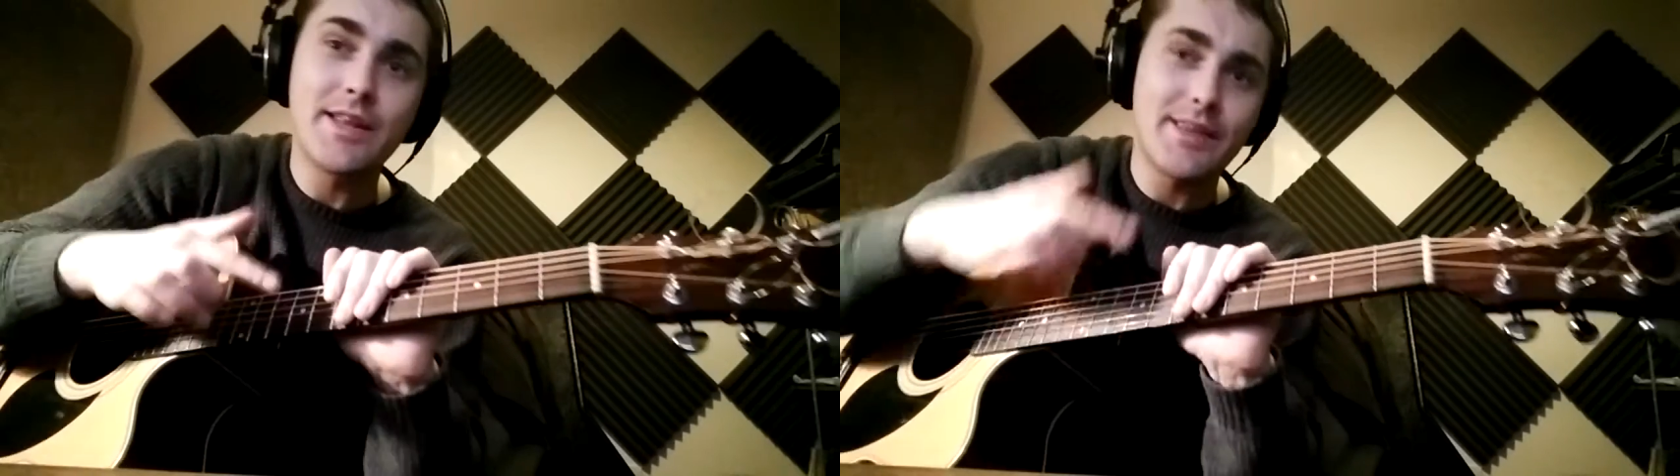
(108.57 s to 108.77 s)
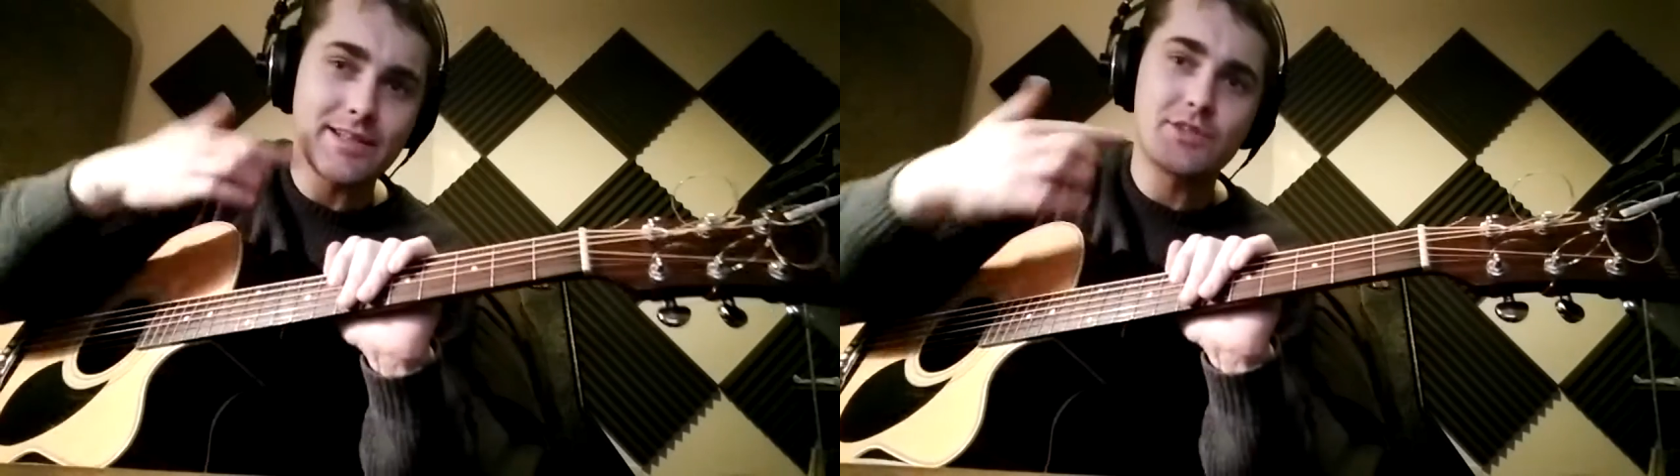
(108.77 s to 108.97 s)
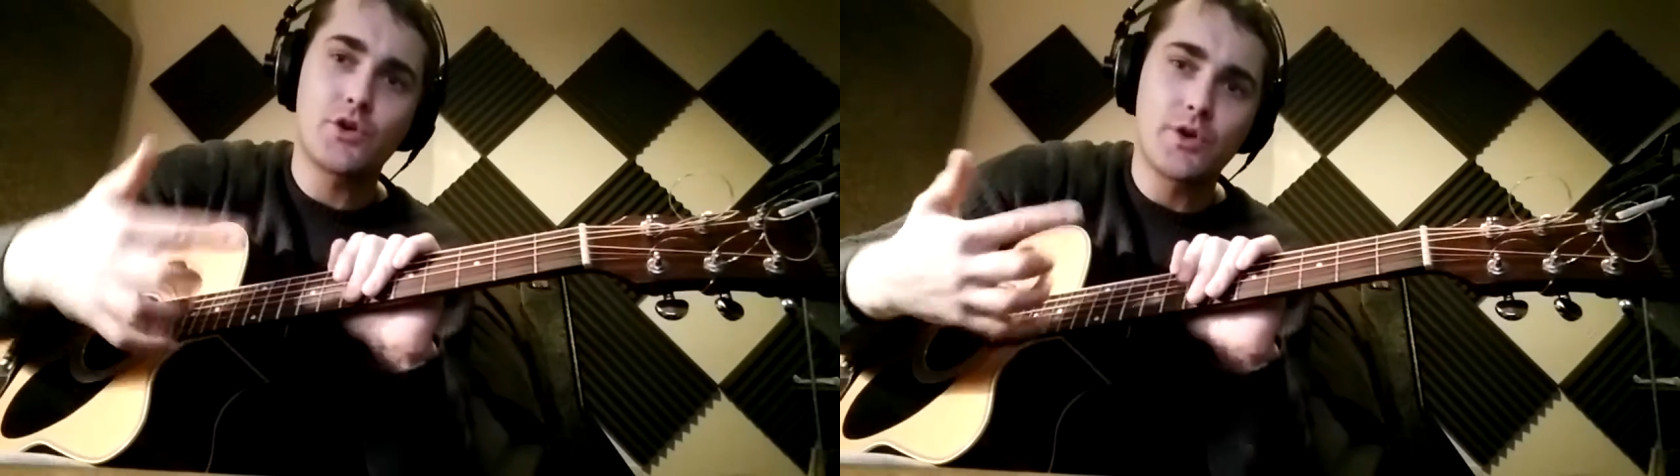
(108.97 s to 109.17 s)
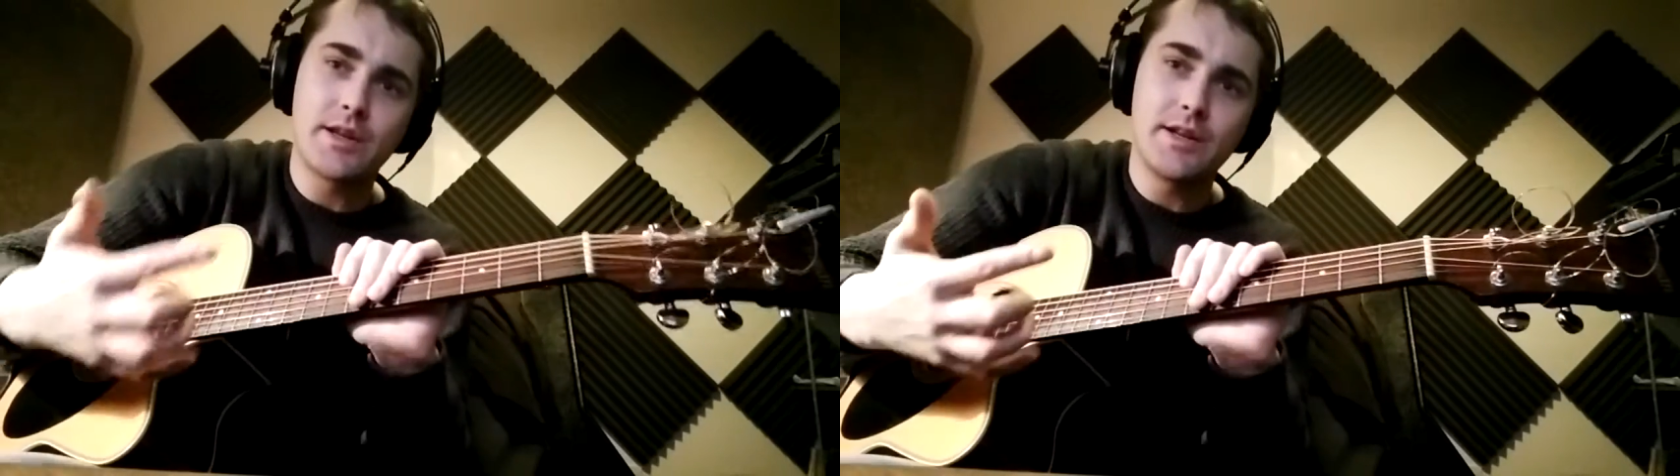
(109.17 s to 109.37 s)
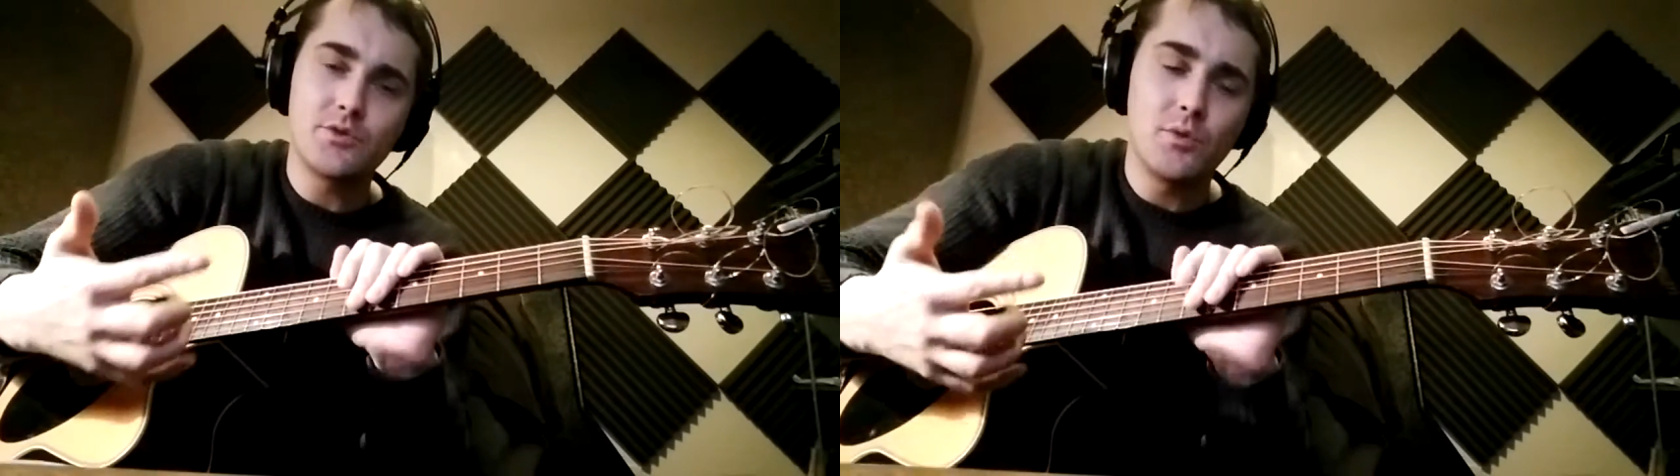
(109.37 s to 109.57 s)
then that's
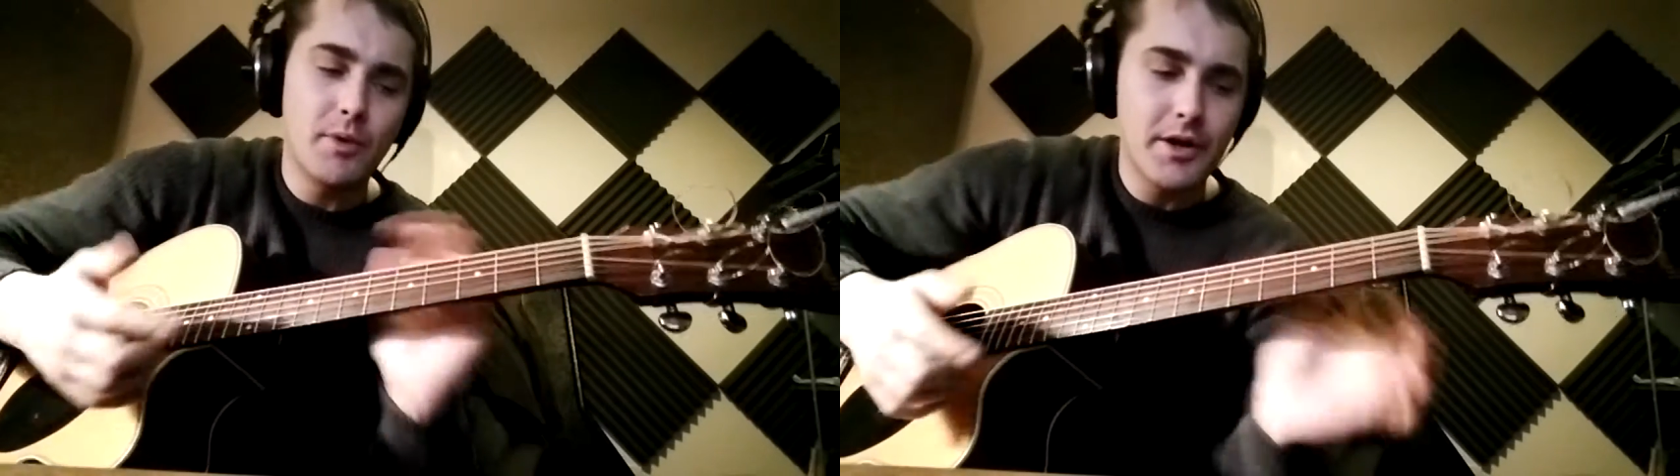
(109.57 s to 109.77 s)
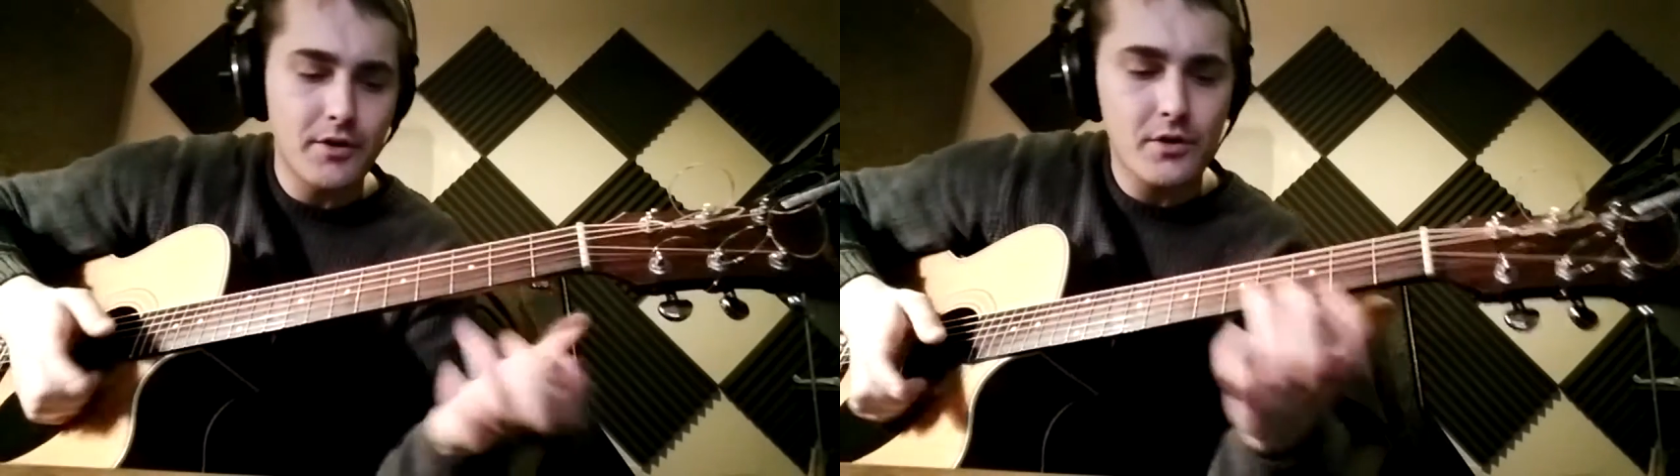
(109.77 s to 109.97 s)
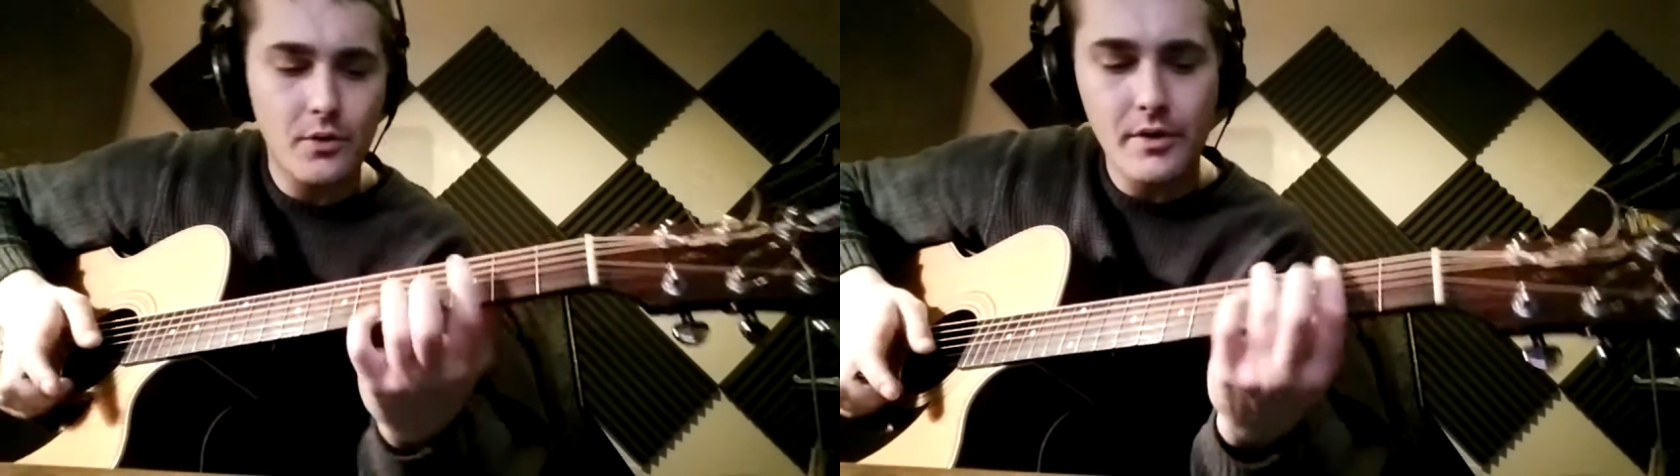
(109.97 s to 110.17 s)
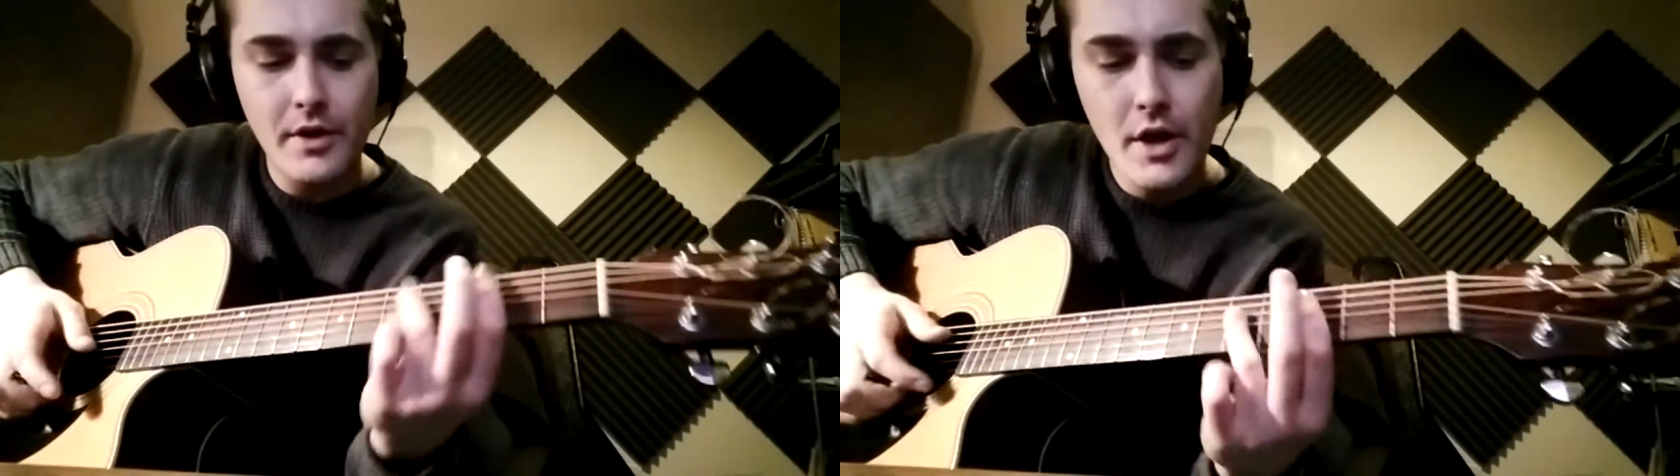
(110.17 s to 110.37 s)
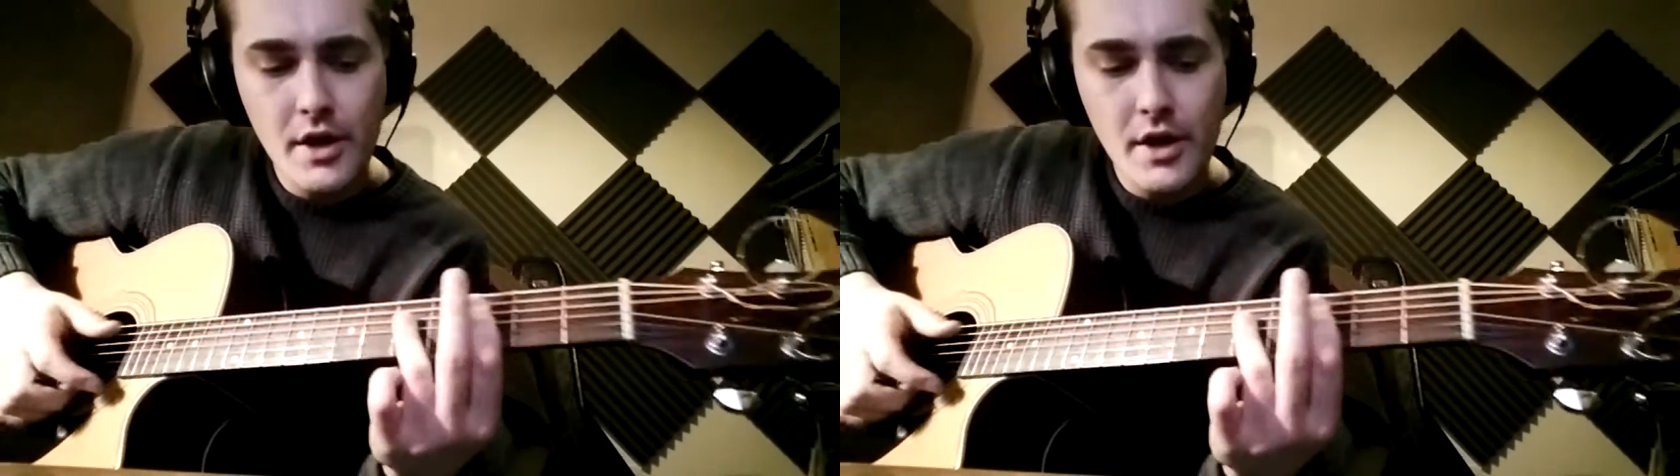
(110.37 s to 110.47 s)
turning it into a minor chord.